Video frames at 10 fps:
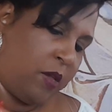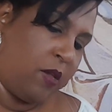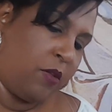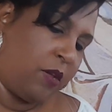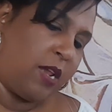
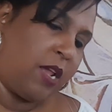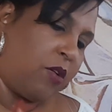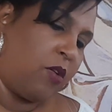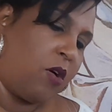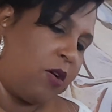And they're
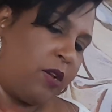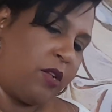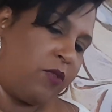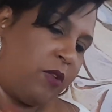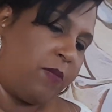no longer in a
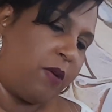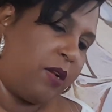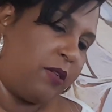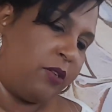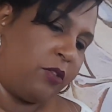
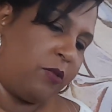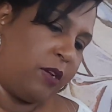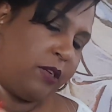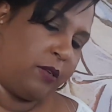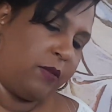three-party
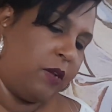situation.